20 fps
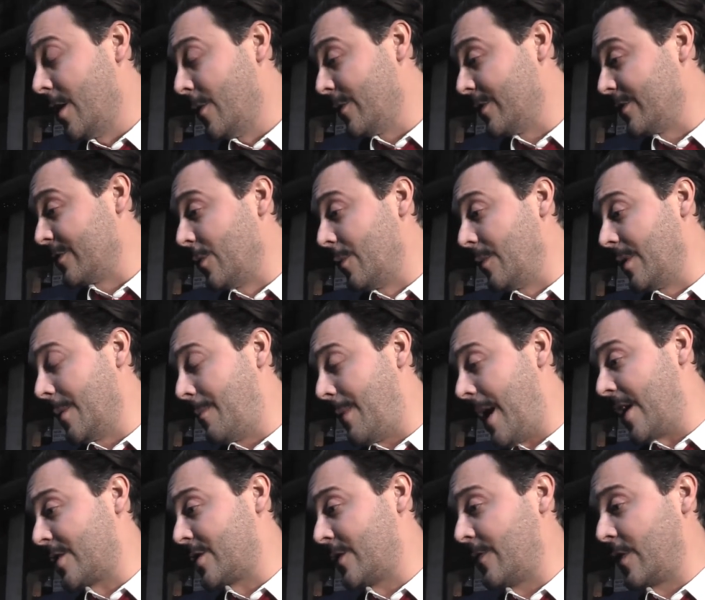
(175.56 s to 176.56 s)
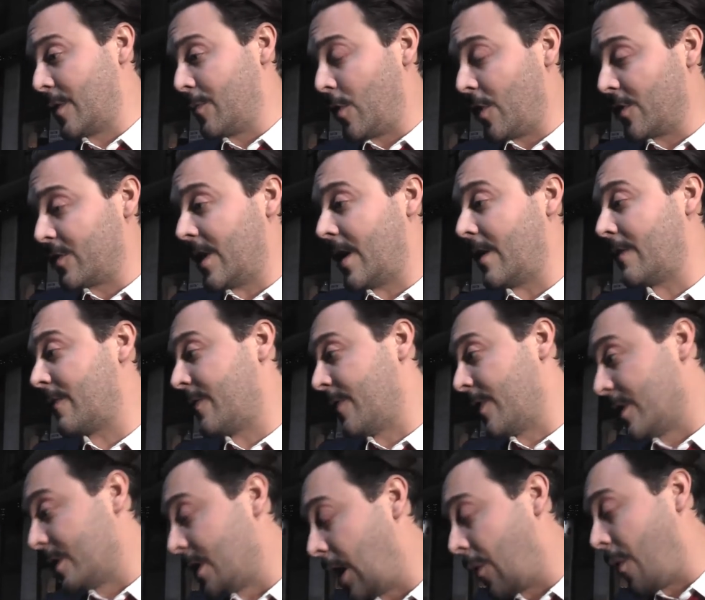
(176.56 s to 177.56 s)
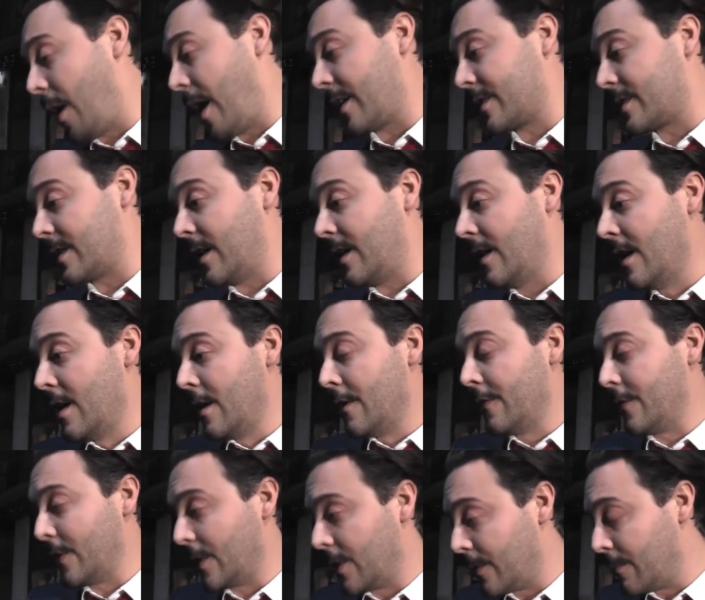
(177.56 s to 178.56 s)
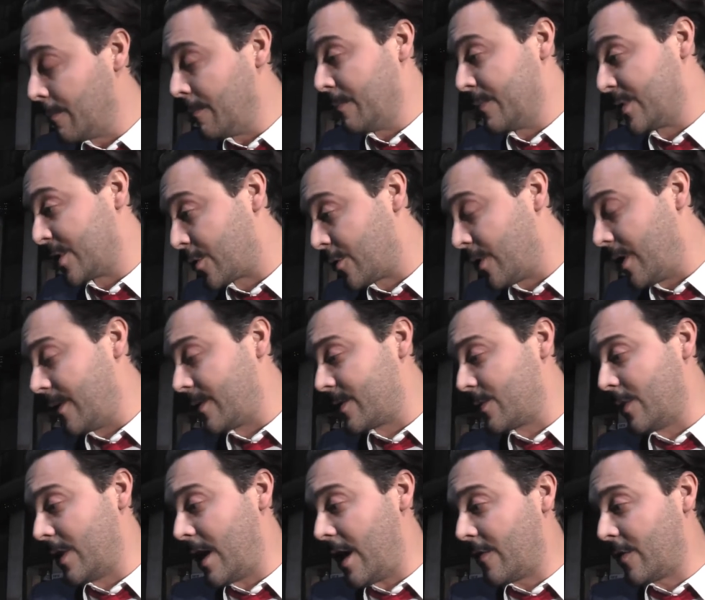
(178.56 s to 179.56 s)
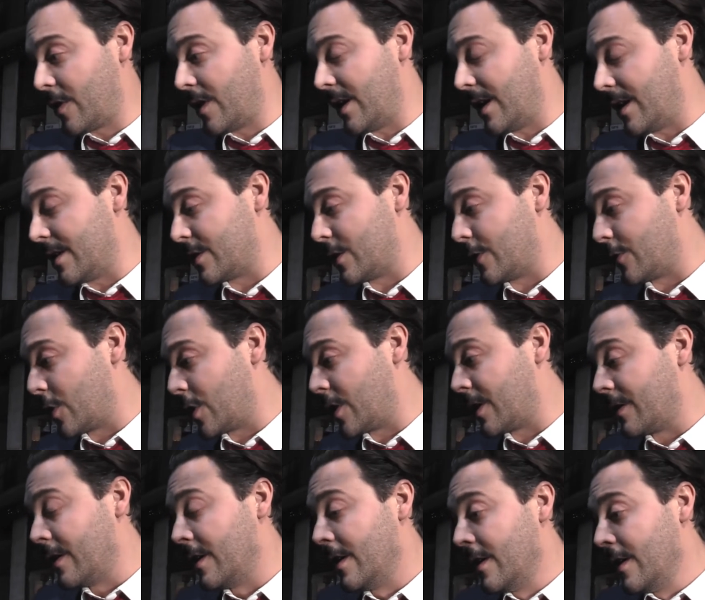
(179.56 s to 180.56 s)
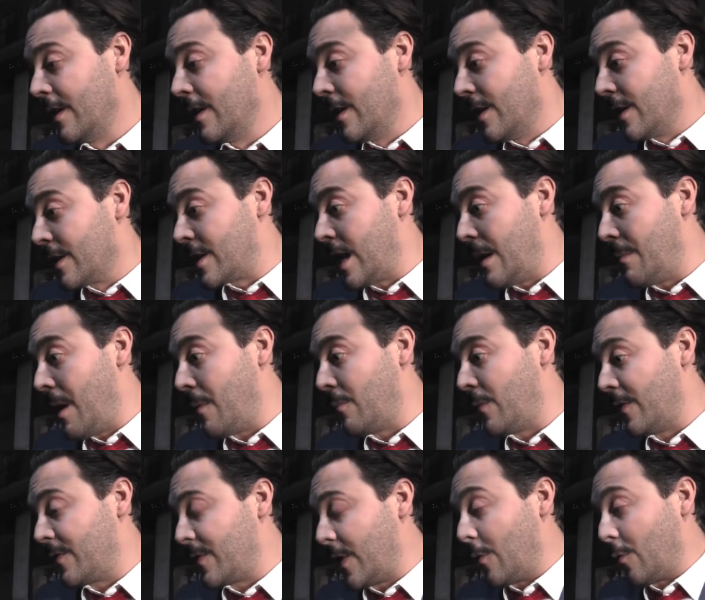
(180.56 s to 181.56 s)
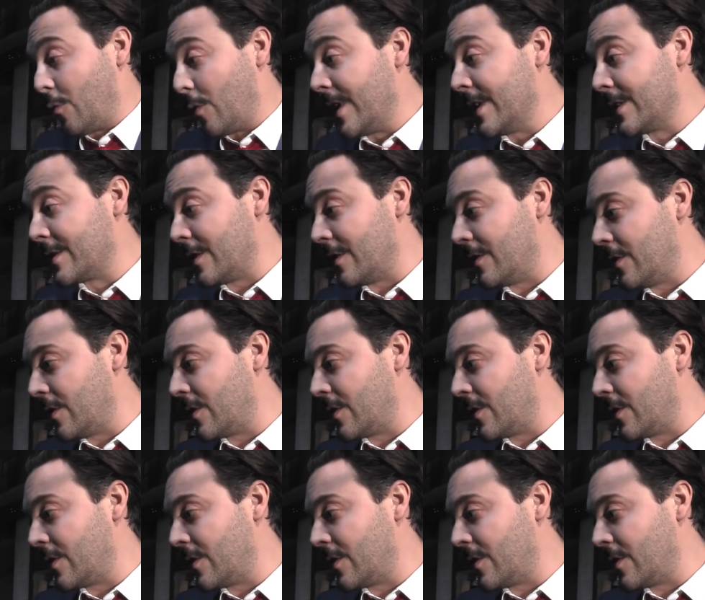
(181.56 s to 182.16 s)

There's normally a passion for the project, for the director, for the script, whatever it is. You've got to come up with a reason.